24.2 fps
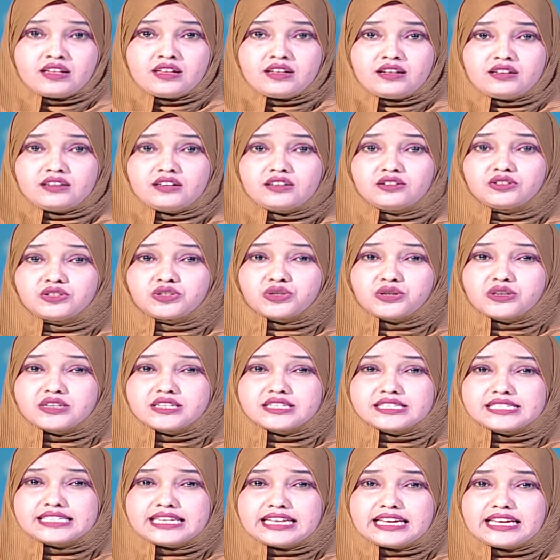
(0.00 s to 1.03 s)
On
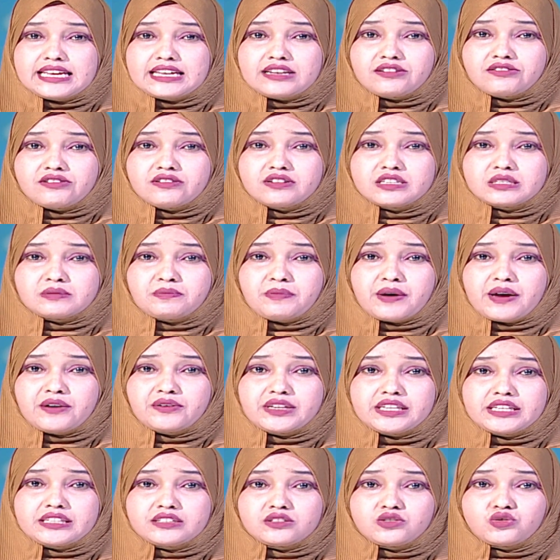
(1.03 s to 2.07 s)
Thursday,
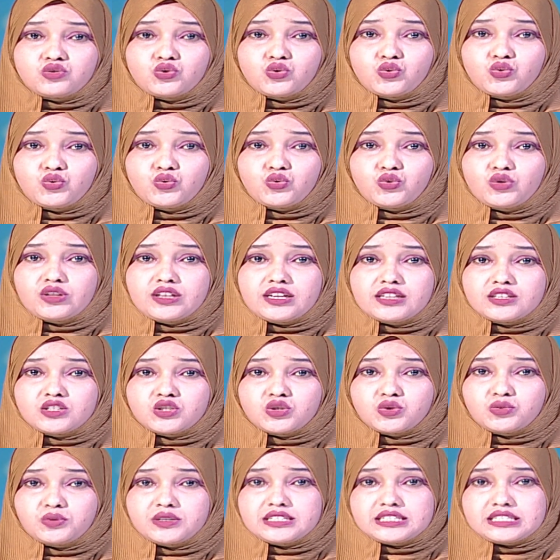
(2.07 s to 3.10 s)
corresponding to the
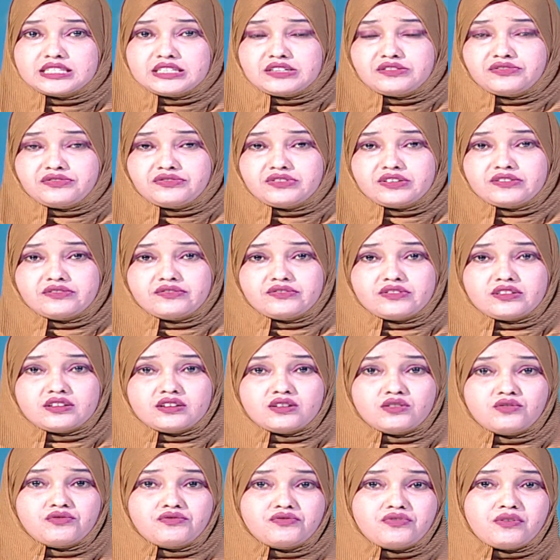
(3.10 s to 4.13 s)
25th
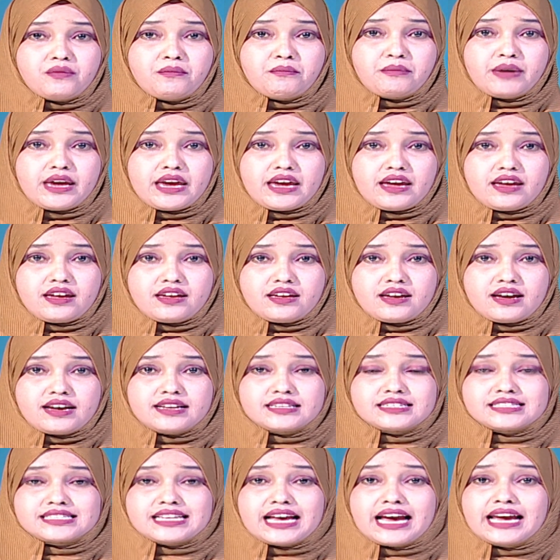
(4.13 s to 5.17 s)
of May, a
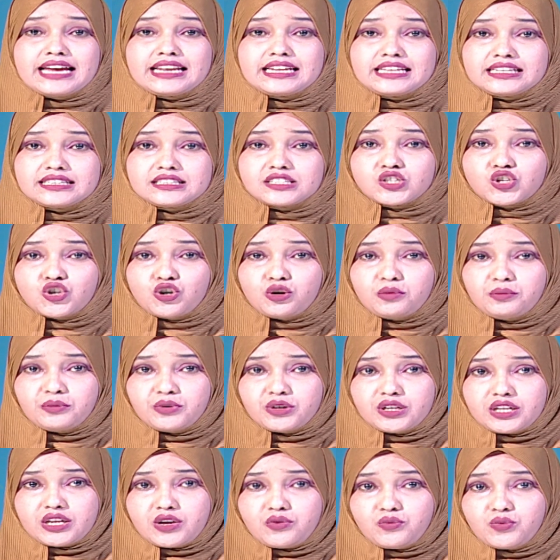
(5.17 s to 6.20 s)
signing
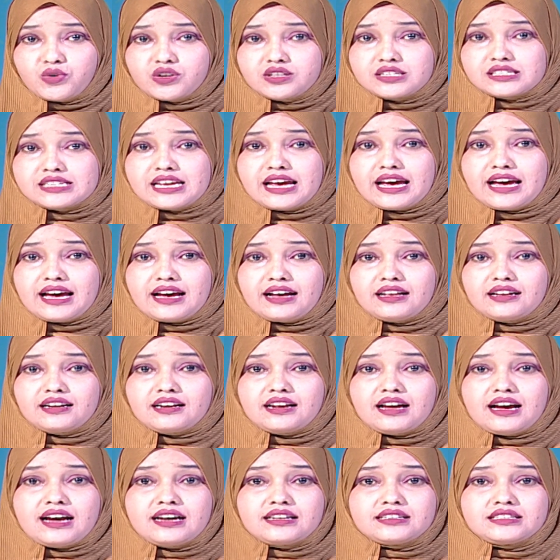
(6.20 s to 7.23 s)
ceremony was held
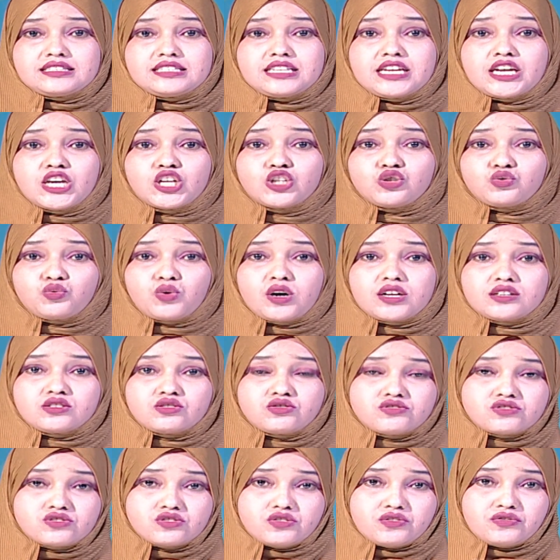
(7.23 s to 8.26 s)
at the
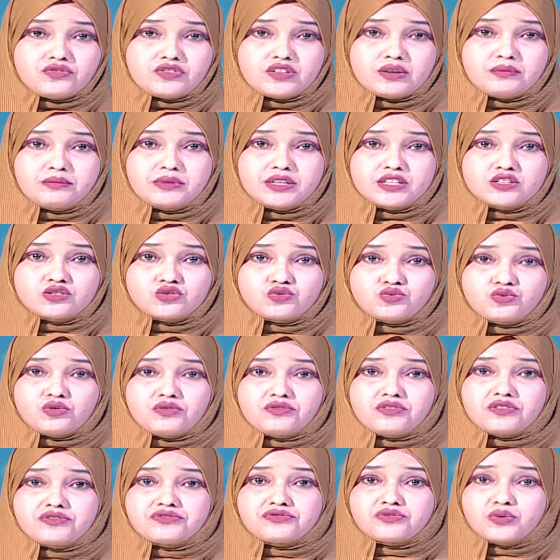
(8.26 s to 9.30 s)
headquarters of the Ministry
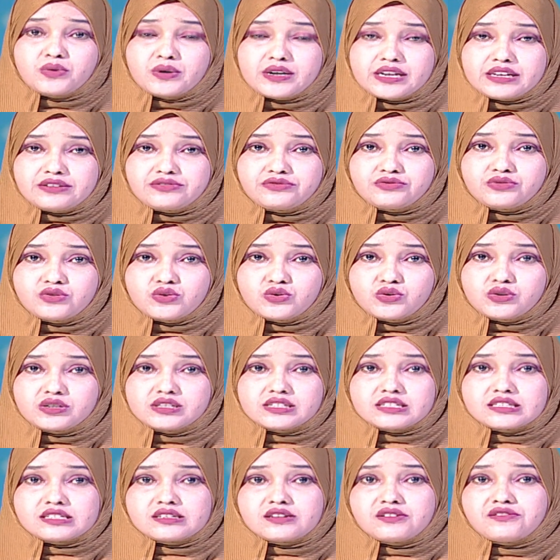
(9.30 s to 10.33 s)
of Foreign
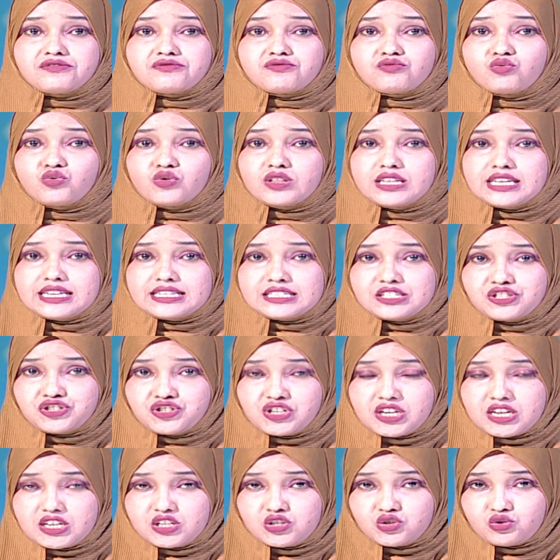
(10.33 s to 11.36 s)
Affairs for the
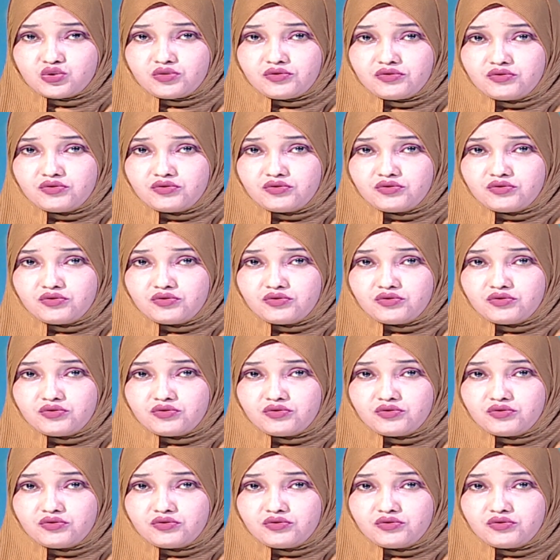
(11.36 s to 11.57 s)
exchange of